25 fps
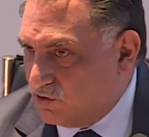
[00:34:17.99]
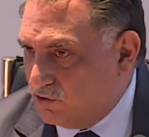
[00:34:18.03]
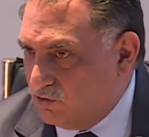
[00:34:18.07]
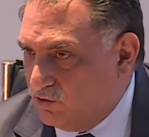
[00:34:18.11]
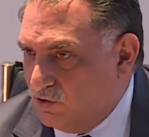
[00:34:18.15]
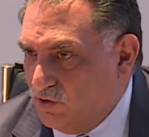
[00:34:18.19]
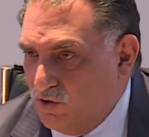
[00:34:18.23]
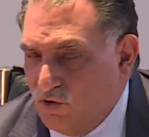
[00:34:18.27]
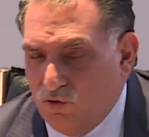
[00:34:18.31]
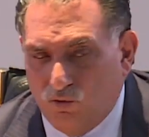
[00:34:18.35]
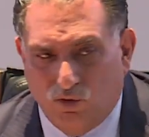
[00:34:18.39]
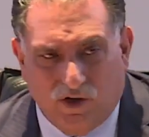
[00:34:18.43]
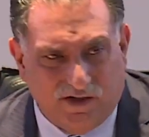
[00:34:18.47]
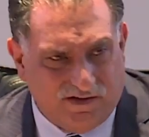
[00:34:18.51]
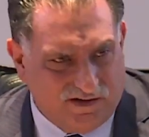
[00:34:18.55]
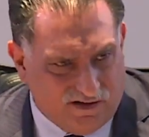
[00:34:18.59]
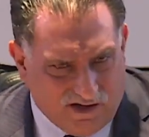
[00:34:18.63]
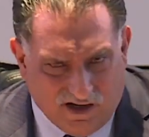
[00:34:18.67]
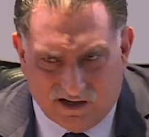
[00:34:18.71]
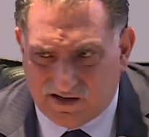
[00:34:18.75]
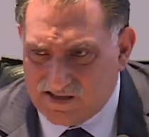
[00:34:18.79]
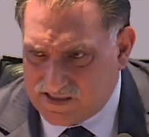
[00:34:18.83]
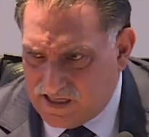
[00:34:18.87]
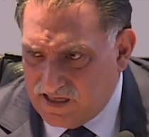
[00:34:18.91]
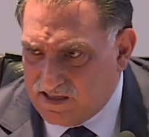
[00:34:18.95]
When the
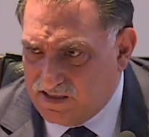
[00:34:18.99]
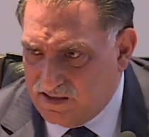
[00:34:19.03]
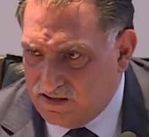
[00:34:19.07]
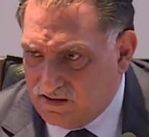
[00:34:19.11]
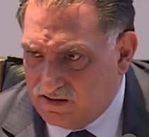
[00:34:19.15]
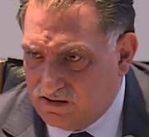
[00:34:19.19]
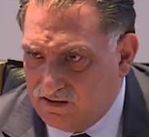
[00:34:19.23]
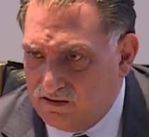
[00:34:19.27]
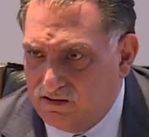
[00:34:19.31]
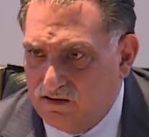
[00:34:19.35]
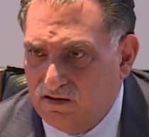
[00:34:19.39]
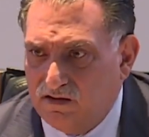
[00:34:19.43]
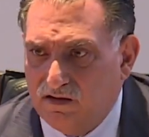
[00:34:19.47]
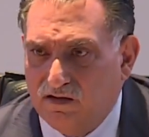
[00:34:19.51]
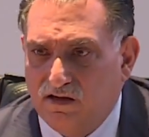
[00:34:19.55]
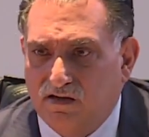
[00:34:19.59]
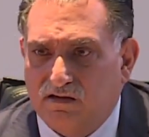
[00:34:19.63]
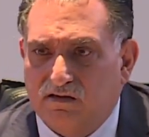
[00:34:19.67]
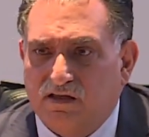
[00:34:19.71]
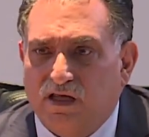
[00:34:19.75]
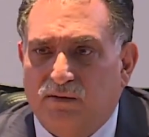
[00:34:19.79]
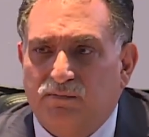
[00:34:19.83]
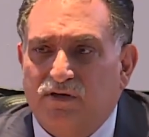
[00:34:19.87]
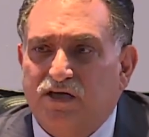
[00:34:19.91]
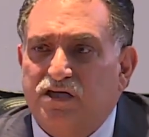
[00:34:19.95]
Israeli law applies,
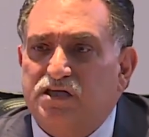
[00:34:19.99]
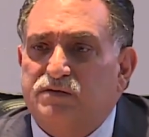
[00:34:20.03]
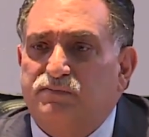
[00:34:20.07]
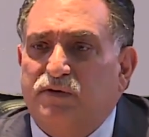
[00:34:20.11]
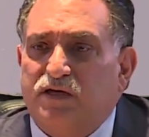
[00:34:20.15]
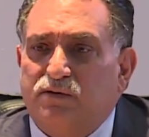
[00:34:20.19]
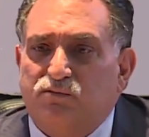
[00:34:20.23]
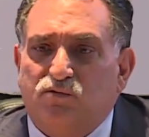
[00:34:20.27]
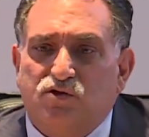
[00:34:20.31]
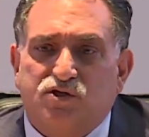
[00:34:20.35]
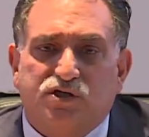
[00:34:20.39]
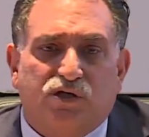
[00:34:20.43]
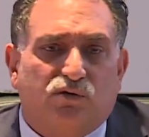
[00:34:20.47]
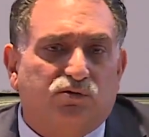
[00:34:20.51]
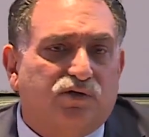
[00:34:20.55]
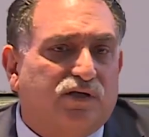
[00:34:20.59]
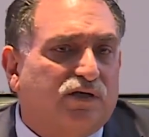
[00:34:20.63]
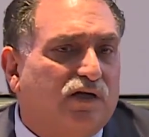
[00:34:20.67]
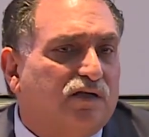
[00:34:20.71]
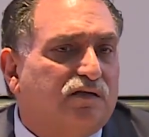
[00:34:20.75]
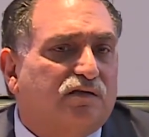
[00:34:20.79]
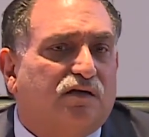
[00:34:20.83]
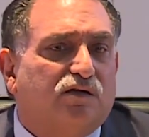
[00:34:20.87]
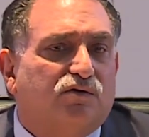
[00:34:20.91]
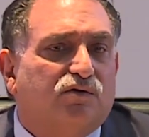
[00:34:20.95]
then
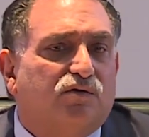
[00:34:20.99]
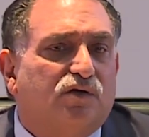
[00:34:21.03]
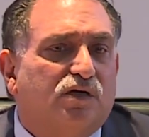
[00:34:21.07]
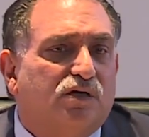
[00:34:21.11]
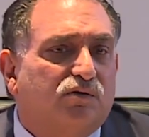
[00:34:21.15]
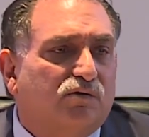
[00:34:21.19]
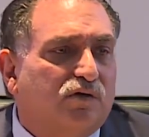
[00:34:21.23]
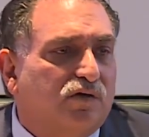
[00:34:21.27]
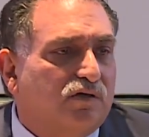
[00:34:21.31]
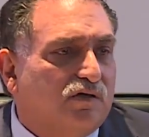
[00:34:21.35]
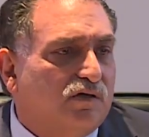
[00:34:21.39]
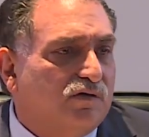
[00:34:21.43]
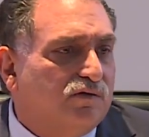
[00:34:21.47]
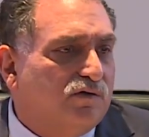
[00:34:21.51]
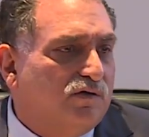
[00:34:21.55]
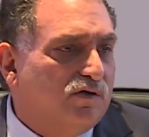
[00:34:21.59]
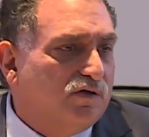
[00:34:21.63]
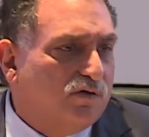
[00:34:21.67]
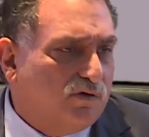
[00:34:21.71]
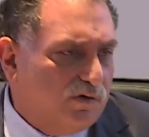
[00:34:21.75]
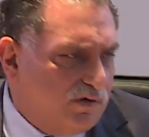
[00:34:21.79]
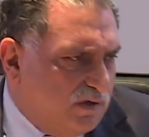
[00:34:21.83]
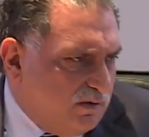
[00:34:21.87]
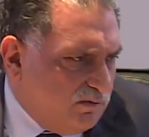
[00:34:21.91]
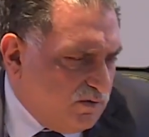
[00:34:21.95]
this is
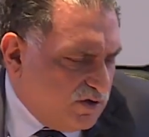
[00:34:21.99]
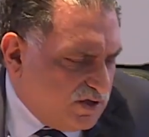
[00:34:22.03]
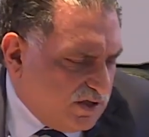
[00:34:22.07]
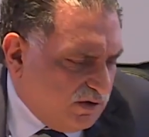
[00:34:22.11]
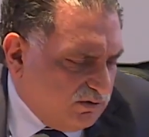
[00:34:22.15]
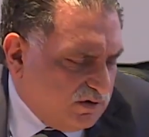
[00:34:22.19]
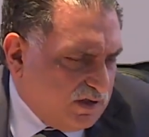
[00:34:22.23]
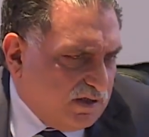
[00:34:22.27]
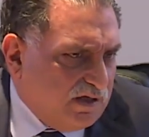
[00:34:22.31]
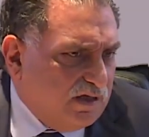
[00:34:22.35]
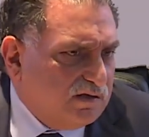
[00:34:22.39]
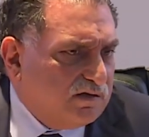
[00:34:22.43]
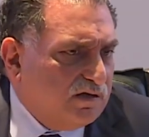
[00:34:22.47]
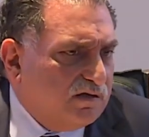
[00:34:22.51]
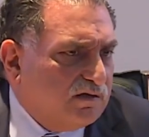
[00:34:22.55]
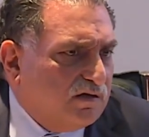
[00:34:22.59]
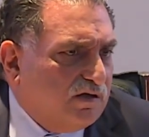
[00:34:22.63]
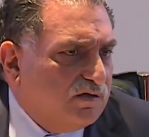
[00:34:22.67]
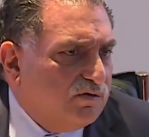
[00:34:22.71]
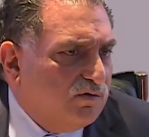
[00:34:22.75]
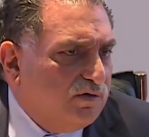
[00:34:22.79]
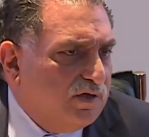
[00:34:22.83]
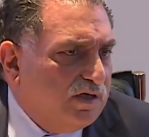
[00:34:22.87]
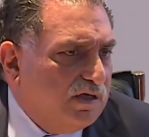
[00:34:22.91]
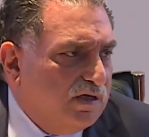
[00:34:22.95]
a turn to
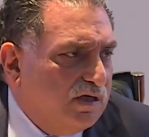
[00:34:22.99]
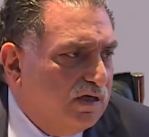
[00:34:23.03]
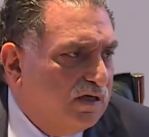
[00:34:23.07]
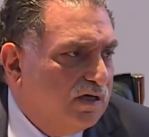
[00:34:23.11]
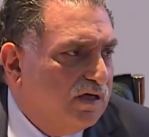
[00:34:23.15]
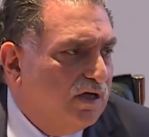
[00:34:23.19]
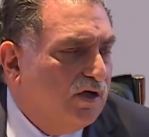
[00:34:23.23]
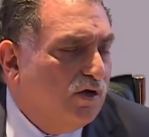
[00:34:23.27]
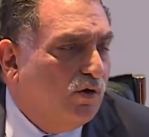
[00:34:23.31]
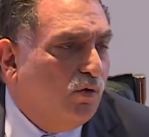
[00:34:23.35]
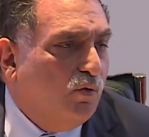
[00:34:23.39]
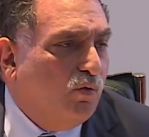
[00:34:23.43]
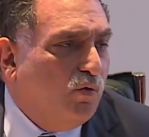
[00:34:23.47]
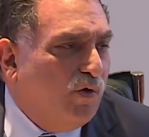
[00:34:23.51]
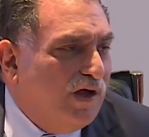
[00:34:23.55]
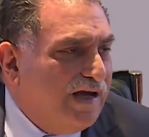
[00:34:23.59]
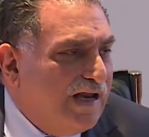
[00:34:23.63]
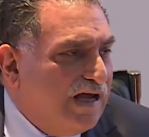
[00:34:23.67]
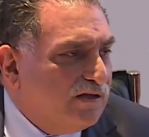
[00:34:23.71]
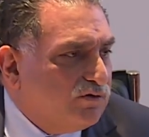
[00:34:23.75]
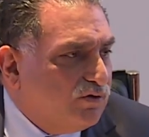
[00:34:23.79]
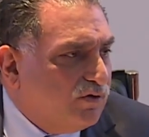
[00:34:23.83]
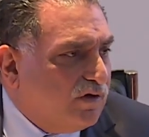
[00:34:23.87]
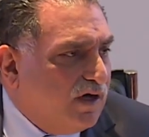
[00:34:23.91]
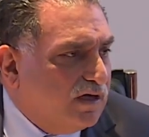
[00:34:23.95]
the
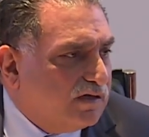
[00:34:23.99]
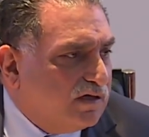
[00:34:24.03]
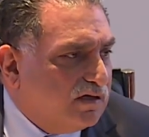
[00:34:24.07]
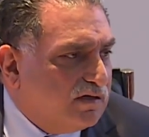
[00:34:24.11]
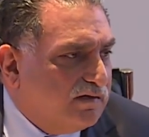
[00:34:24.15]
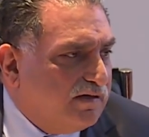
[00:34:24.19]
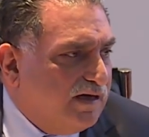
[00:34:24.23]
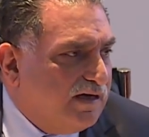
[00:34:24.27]
worse.